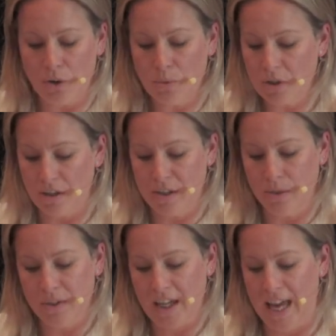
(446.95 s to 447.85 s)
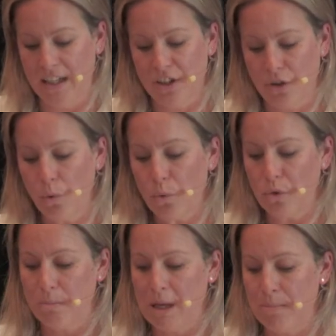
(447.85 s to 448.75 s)
old isles and to all
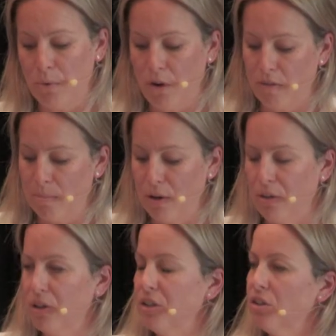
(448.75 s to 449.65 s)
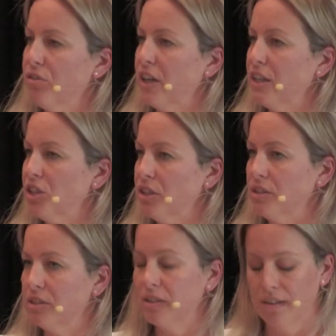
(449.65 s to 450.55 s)
the people of our Brotherhood of
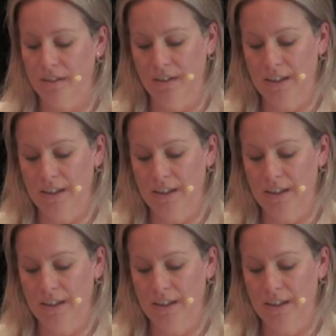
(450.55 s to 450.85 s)
Nations."